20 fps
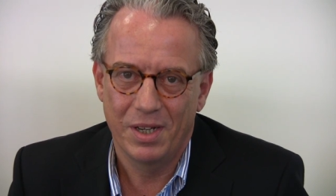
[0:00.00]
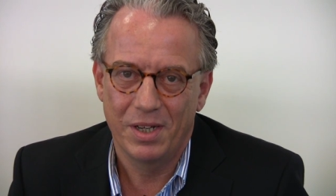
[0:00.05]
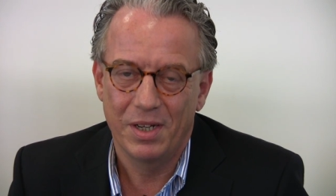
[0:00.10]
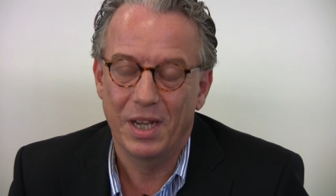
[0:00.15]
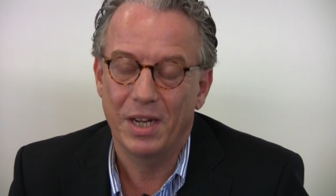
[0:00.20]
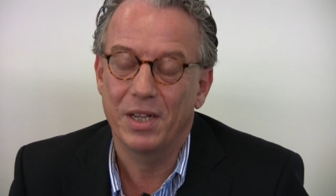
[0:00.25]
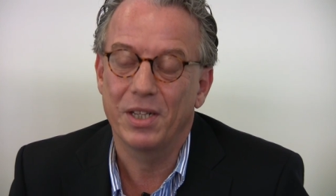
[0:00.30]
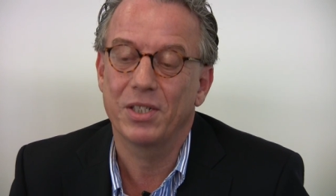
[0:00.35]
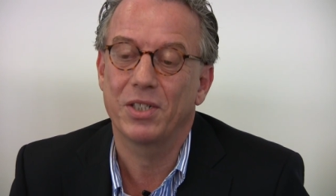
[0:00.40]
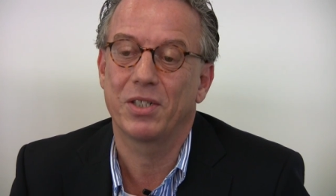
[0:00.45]

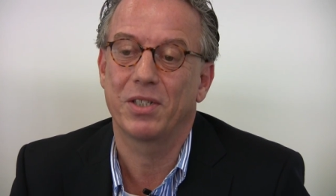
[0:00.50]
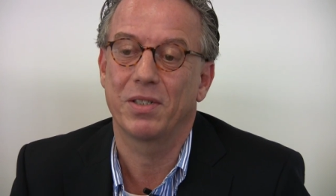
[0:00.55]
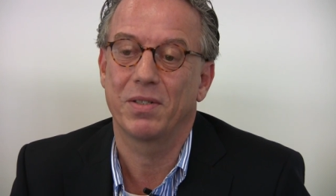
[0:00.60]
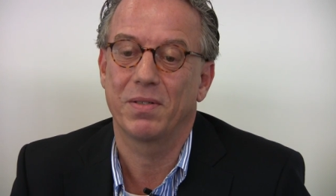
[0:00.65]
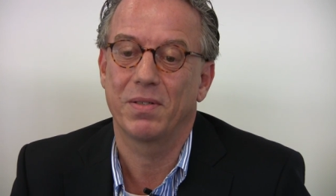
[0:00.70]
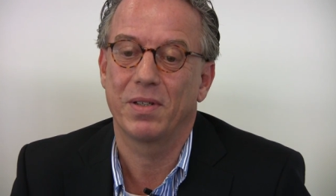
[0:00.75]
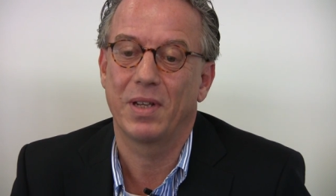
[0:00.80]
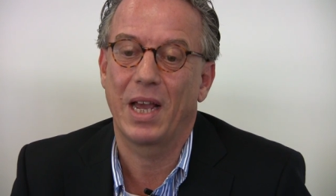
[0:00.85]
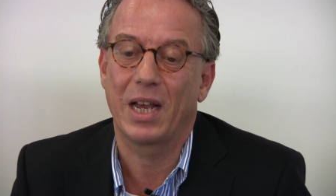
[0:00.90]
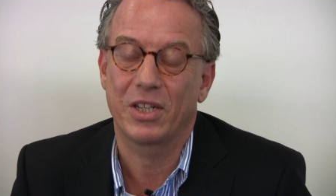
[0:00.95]
That is
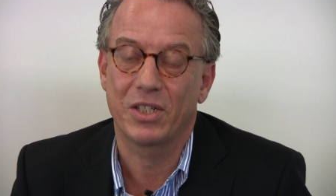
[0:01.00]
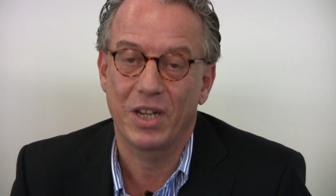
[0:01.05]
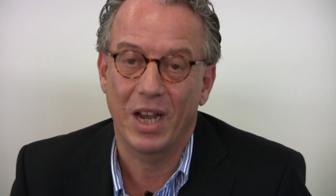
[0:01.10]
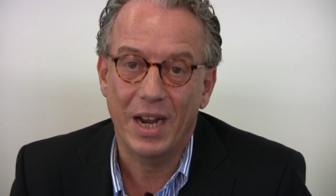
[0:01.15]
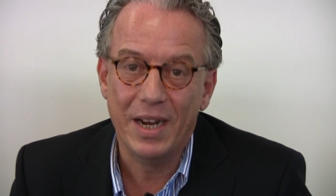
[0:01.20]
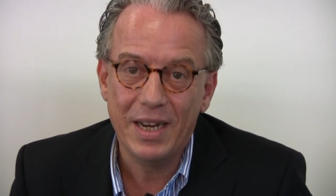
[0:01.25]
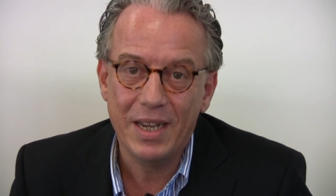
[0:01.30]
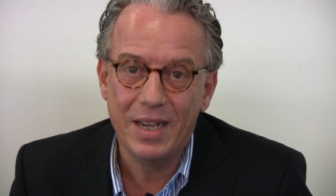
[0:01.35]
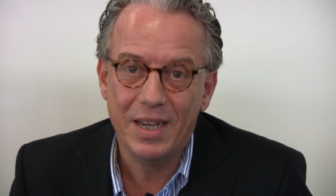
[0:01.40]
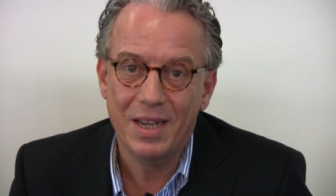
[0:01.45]

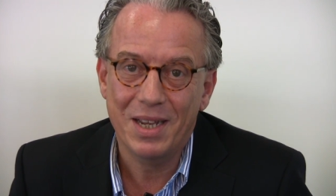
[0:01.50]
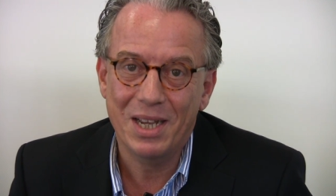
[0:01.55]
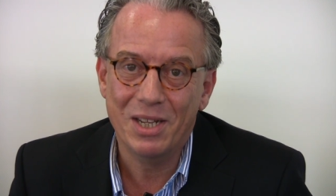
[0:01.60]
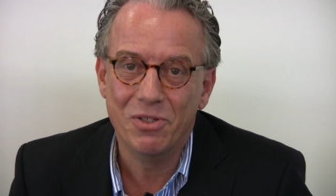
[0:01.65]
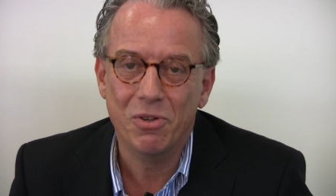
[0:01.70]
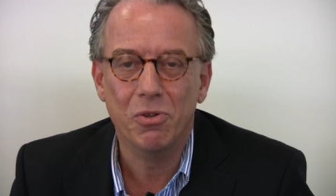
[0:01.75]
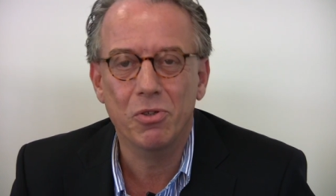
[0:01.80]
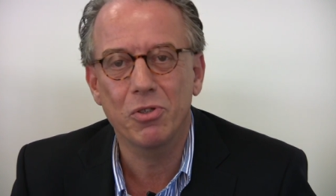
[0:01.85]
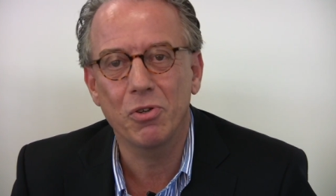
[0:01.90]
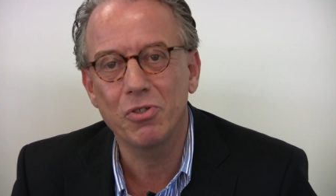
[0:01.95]
exciting, it's
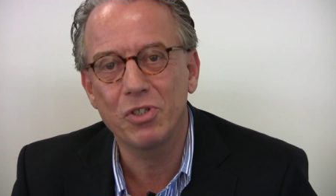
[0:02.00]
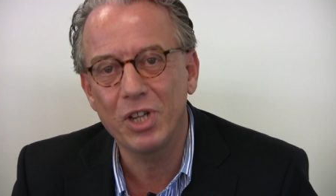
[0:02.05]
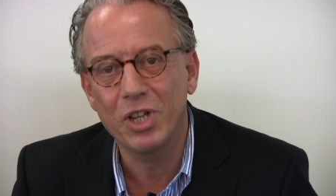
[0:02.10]
also